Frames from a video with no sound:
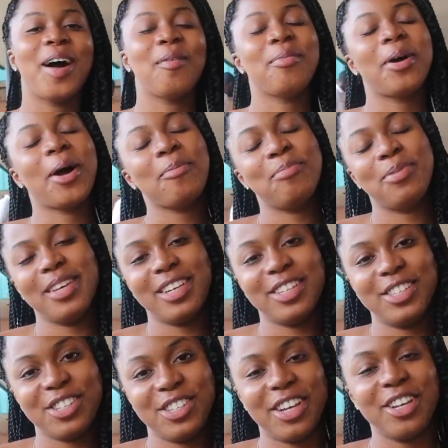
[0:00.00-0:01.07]
I'm
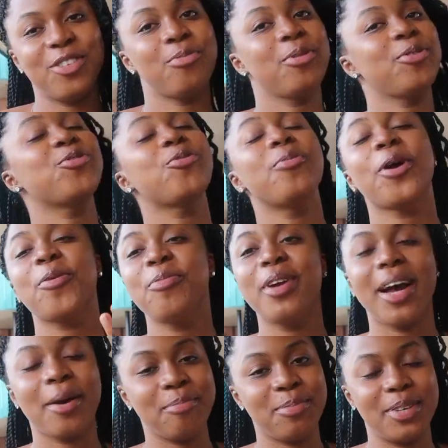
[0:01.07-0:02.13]
happy, Angie. You make
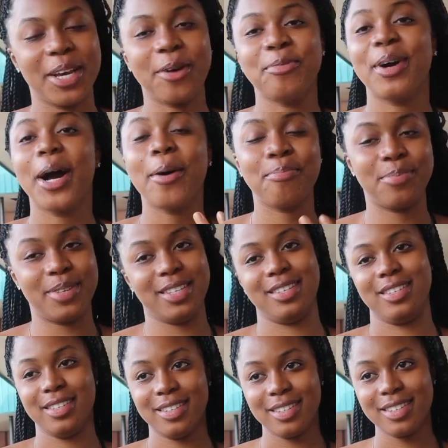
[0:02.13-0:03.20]
me happy. I'm happy.
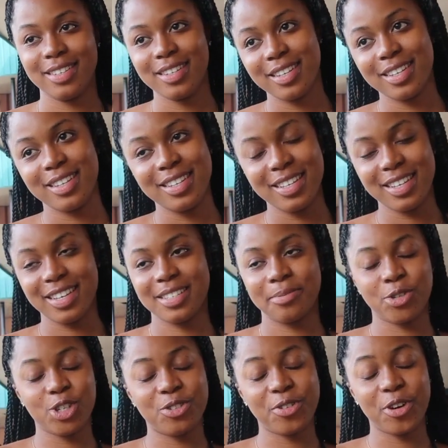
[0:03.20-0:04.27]
Mm.
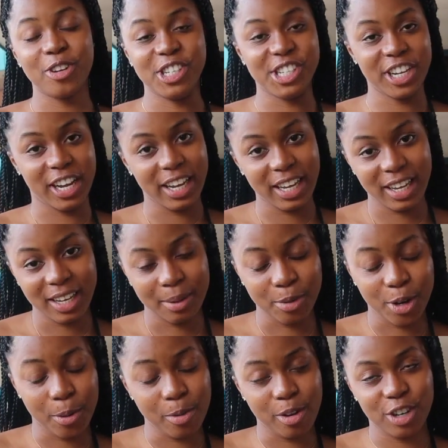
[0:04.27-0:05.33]
Yes, I'm just very shy.
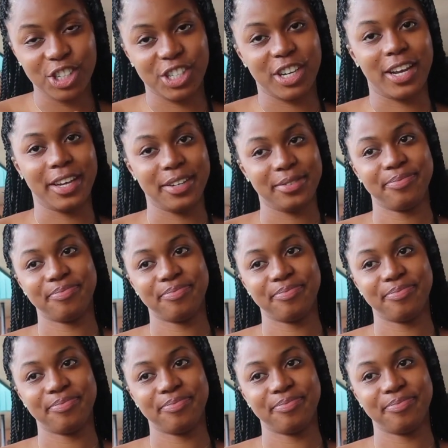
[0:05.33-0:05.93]
Camera shy.